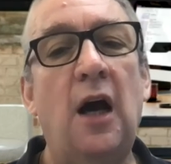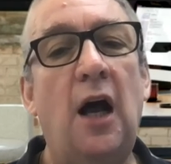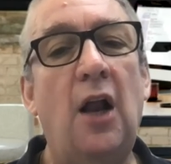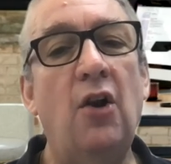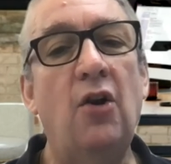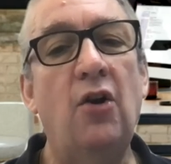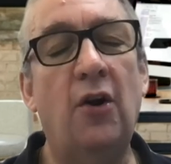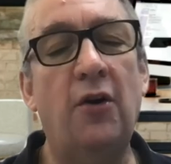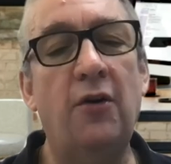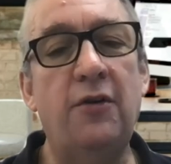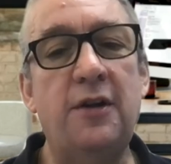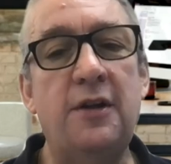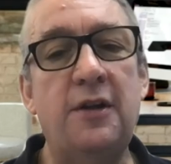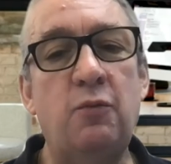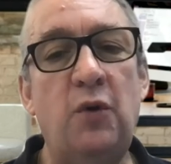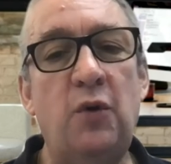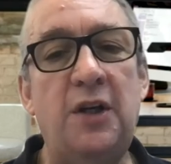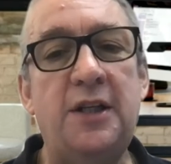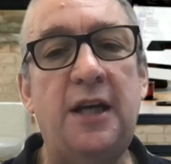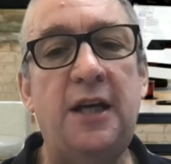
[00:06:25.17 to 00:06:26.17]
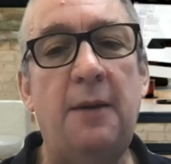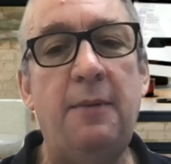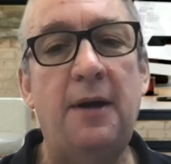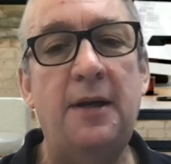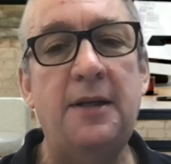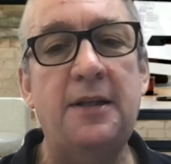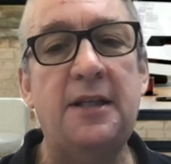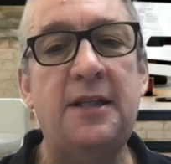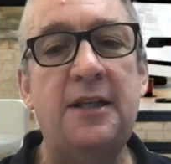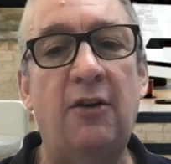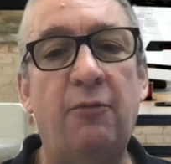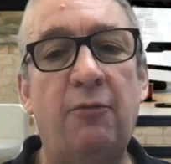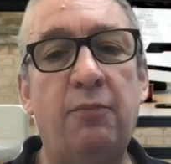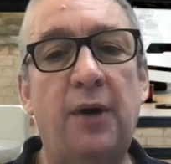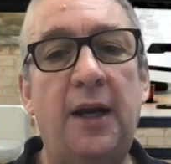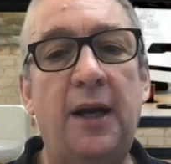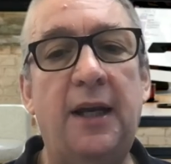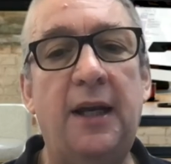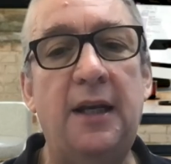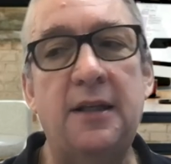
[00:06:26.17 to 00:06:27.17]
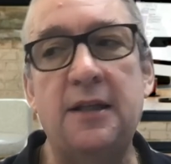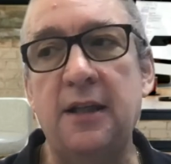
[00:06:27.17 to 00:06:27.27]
A lot of the wind turbines are self-braking.